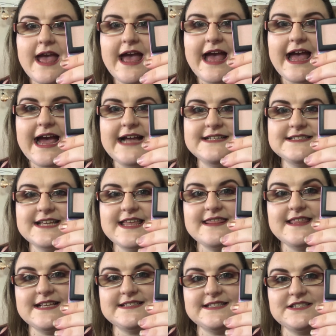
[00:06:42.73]
And
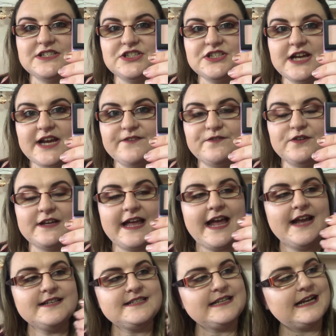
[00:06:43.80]
this is a shade for
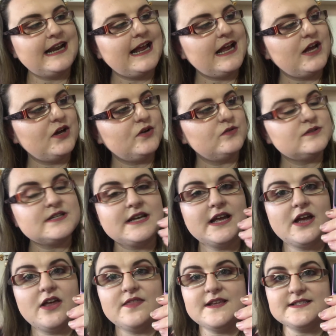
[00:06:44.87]
Candy Cloud.
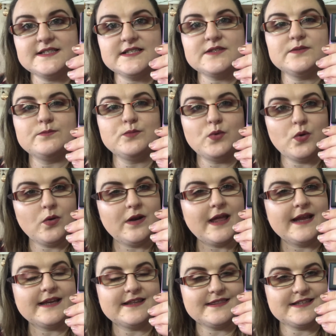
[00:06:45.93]
This is more
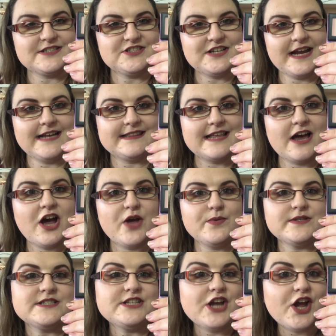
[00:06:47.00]
like the shade that I
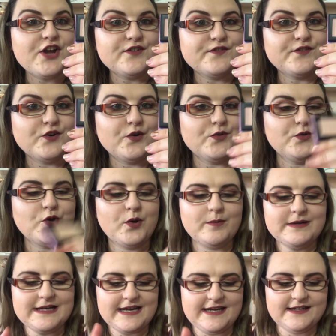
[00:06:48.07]
would go for
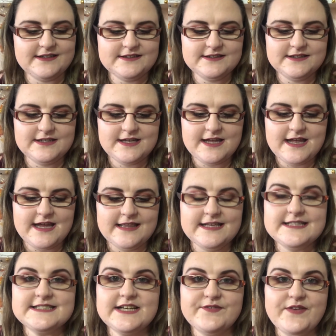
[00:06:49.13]
normally.
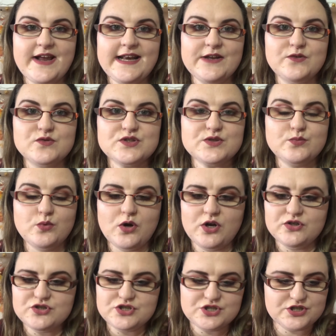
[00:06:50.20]
Let's give it a little
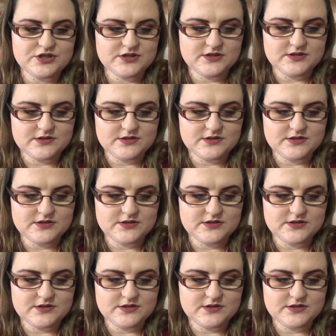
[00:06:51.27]
swatch.